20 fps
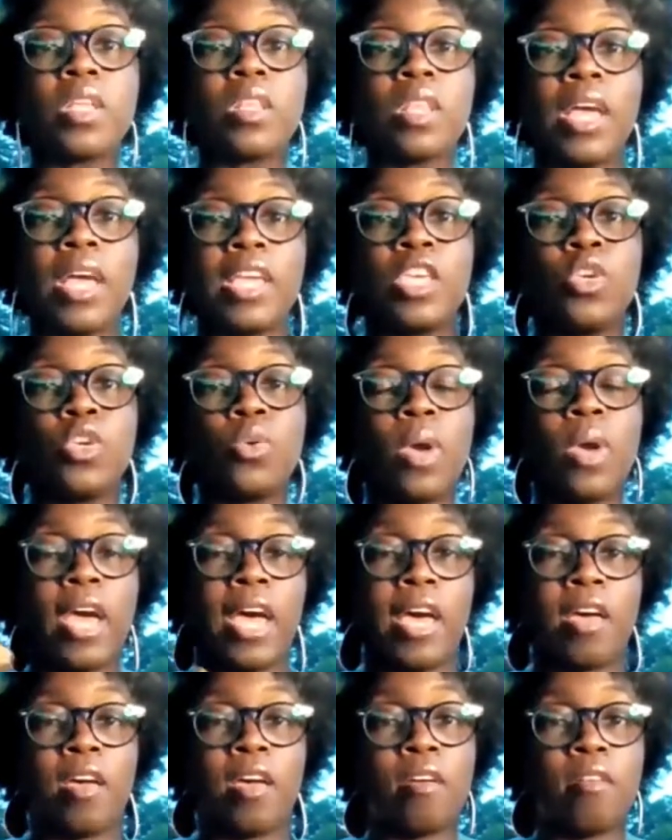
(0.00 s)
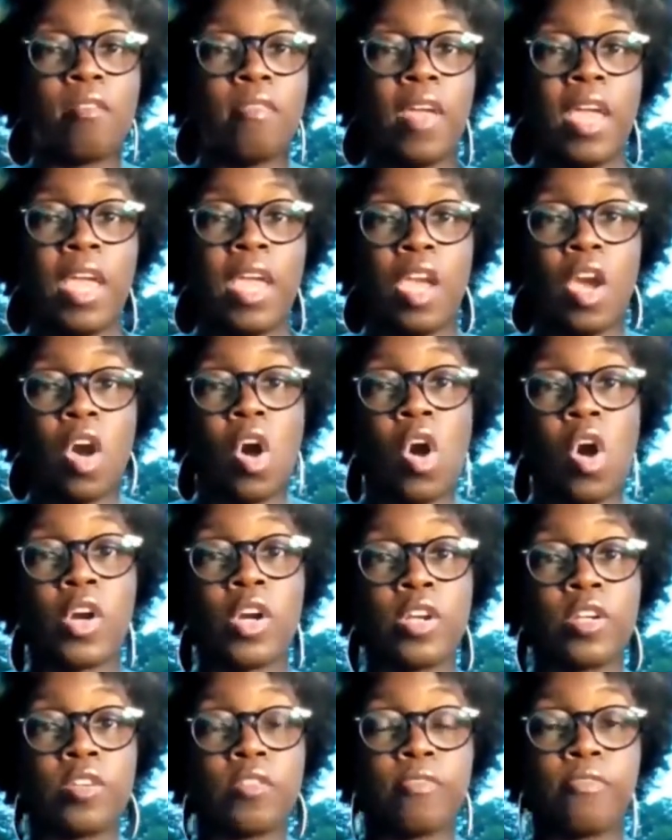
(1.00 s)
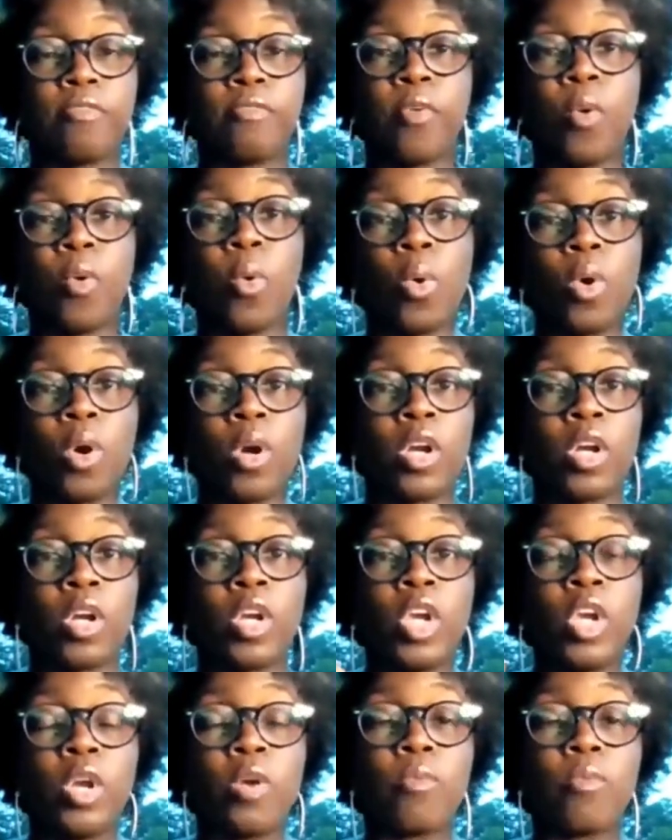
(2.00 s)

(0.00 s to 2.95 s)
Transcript: like you have a heart for